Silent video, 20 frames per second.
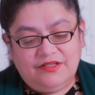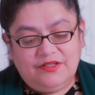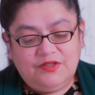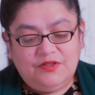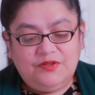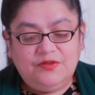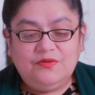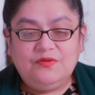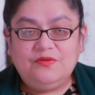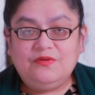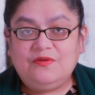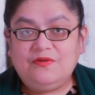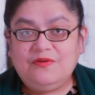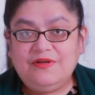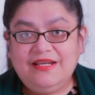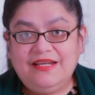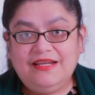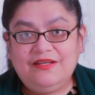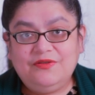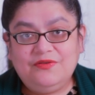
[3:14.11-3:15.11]
you
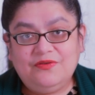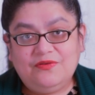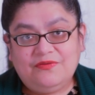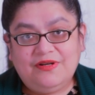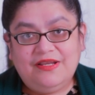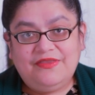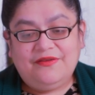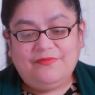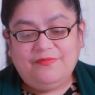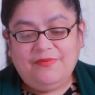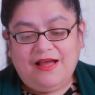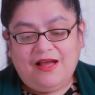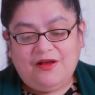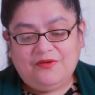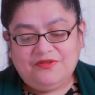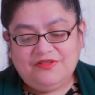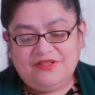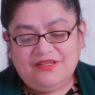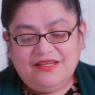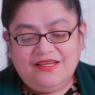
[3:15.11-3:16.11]
read
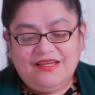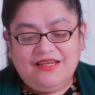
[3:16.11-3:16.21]
about,